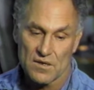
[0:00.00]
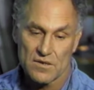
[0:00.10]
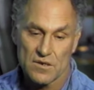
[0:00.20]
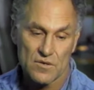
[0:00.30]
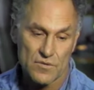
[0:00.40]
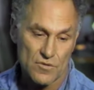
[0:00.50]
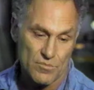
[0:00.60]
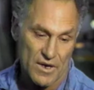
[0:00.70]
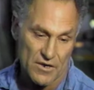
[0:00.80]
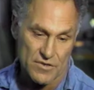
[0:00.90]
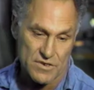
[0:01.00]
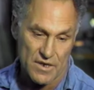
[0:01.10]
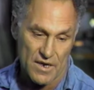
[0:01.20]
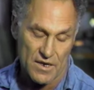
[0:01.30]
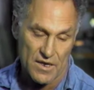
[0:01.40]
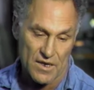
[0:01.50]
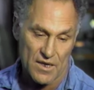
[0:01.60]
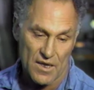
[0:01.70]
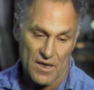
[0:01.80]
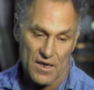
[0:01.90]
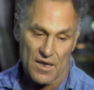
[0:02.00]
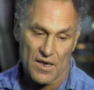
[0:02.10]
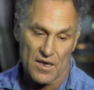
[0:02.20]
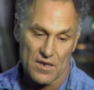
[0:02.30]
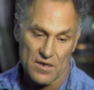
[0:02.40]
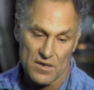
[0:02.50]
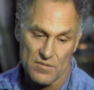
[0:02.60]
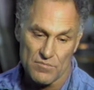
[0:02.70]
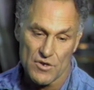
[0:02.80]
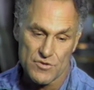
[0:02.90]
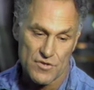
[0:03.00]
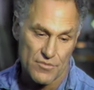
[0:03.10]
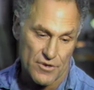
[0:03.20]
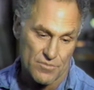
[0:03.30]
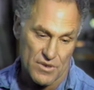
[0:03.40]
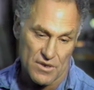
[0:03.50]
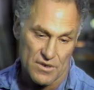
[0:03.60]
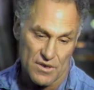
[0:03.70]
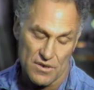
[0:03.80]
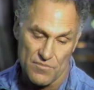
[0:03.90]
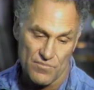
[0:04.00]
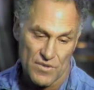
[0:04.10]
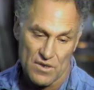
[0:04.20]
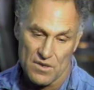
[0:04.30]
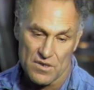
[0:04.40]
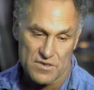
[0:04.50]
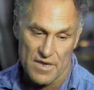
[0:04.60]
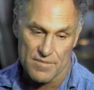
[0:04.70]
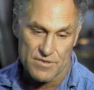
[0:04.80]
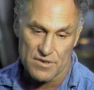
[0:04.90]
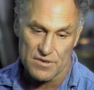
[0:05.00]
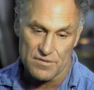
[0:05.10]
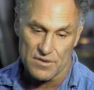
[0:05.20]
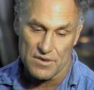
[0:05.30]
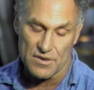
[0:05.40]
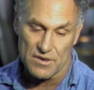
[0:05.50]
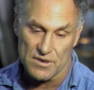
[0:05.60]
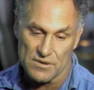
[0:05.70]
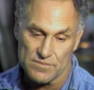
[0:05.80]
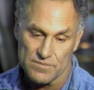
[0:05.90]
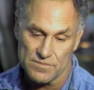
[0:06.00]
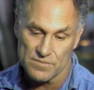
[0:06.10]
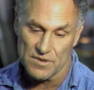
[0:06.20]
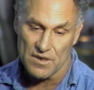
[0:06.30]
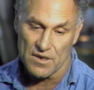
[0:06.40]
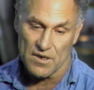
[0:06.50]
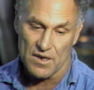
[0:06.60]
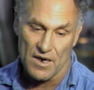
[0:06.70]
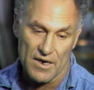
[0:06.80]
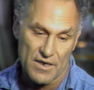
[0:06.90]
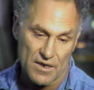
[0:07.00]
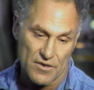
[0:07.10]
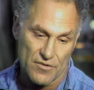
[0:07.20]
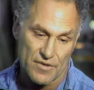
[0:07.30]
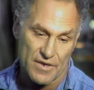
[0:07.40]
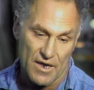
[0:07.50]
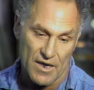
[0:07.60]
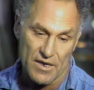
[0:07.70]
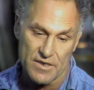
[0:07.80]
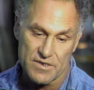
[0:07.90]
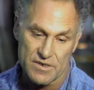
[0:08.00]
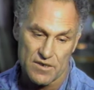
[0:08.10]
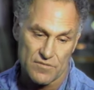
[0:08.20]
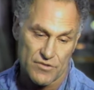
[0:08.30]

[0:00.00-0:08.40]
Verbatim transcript: total mannerist heyday, and uh, most of the work being done is absolutely um, hiding under the guise of